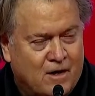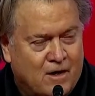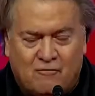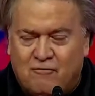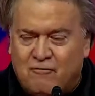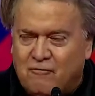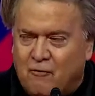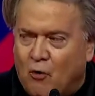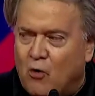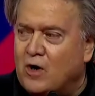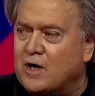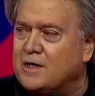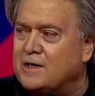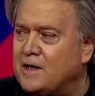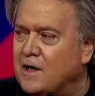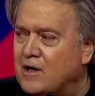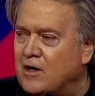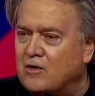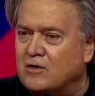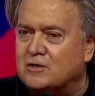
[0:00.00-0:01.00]
4
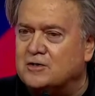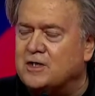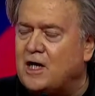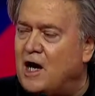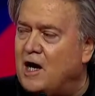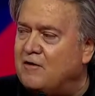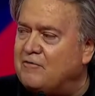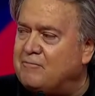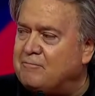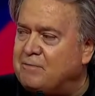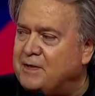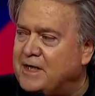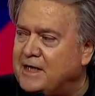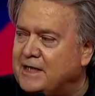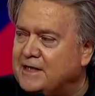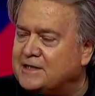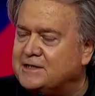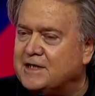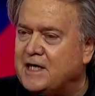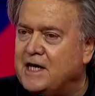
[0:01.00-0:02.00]
years of
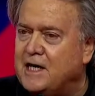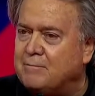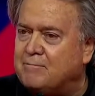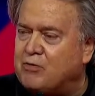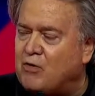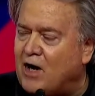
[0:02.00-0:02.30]
peace and